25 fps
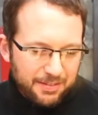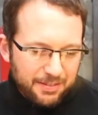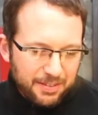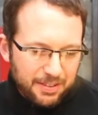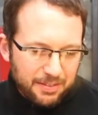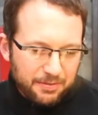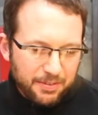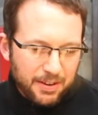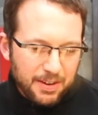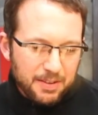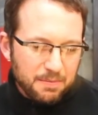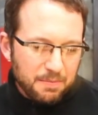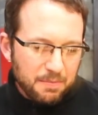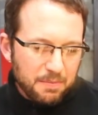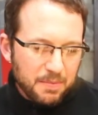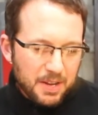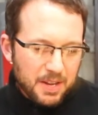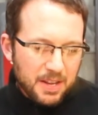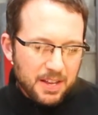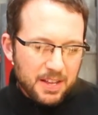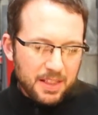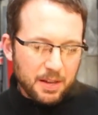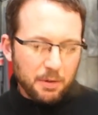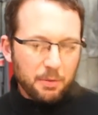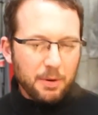of
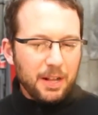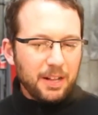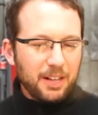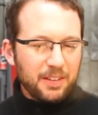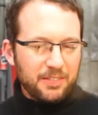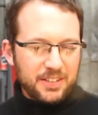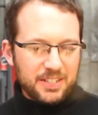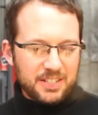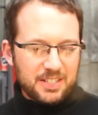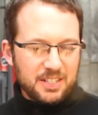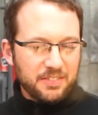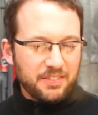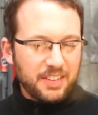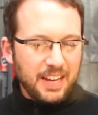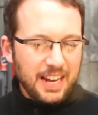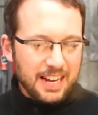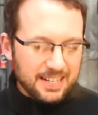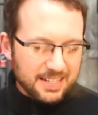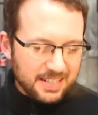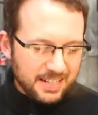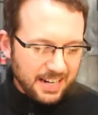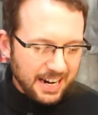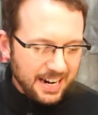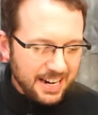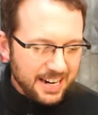the relevance of
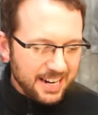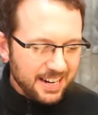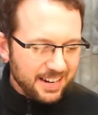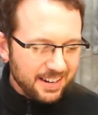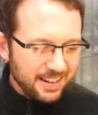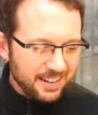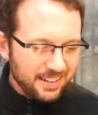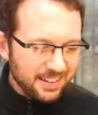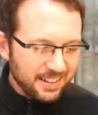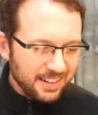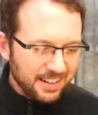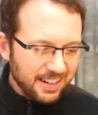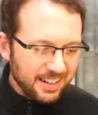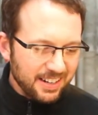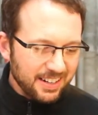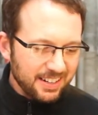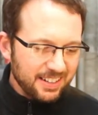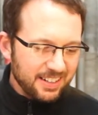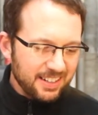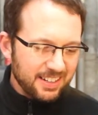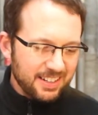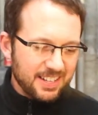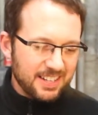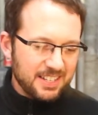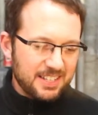Cascadia
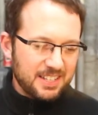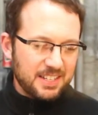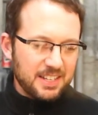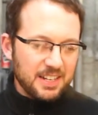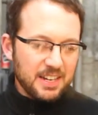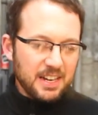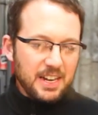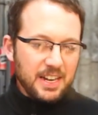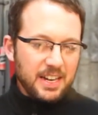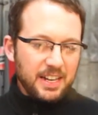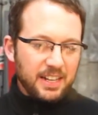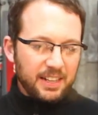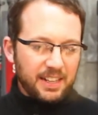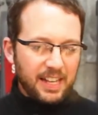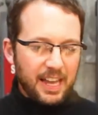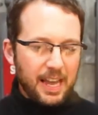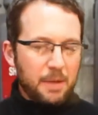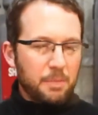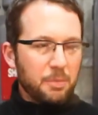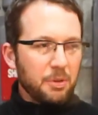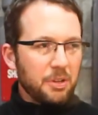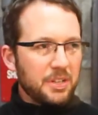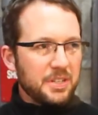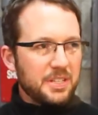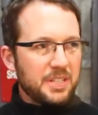and this
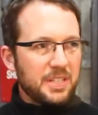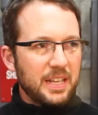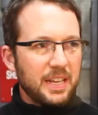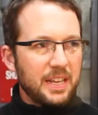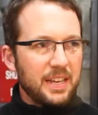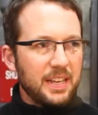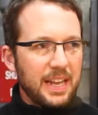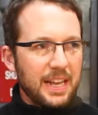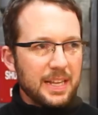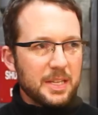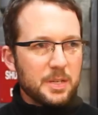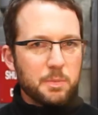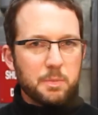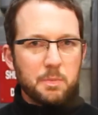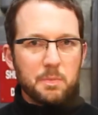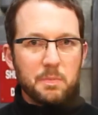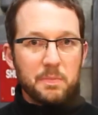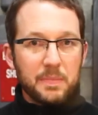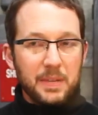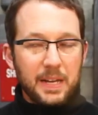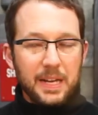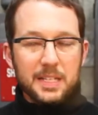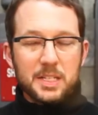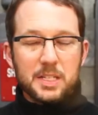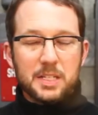label is
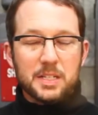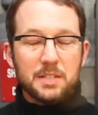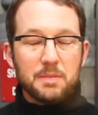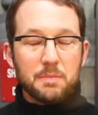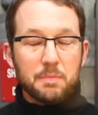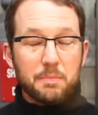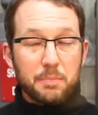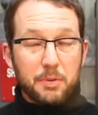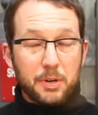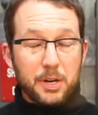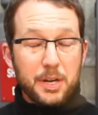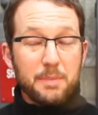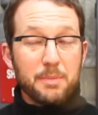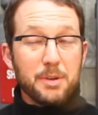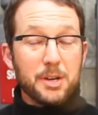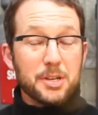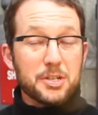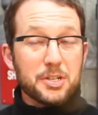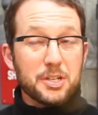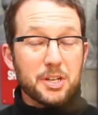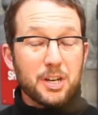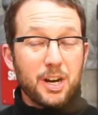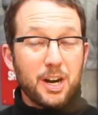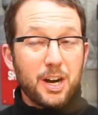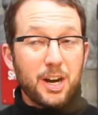that's pretty
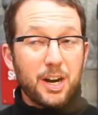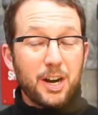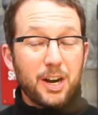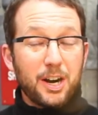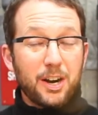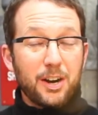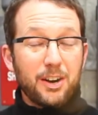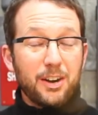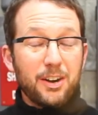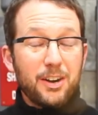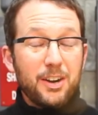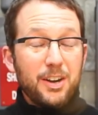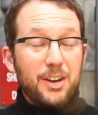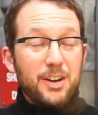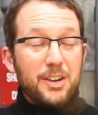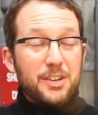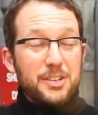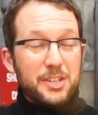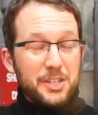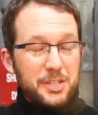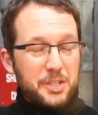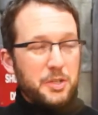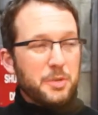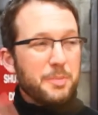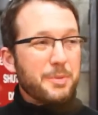much our
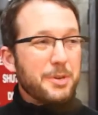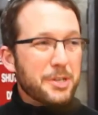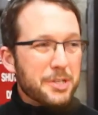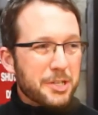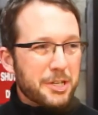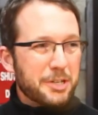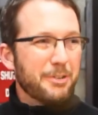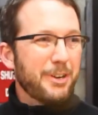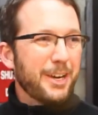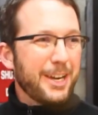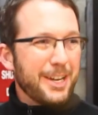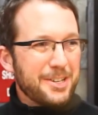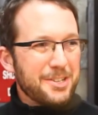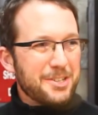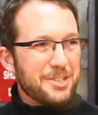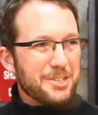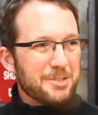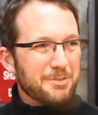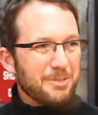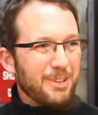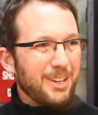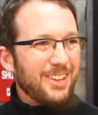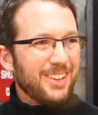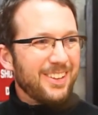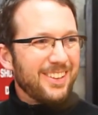distribution range
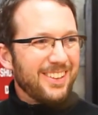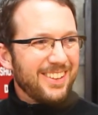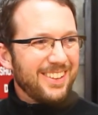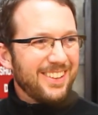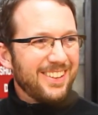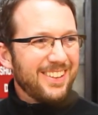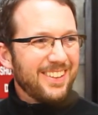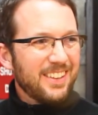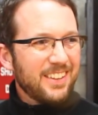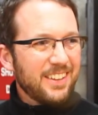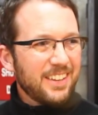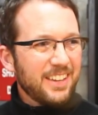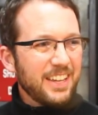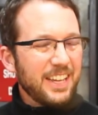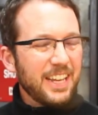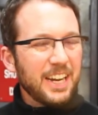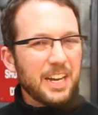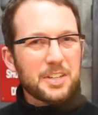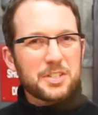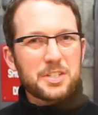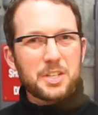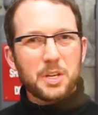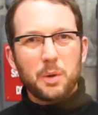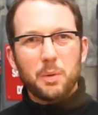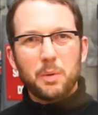as well.
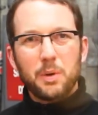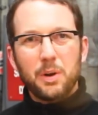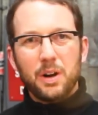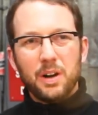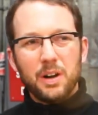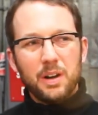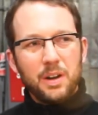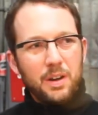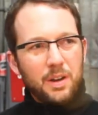So we're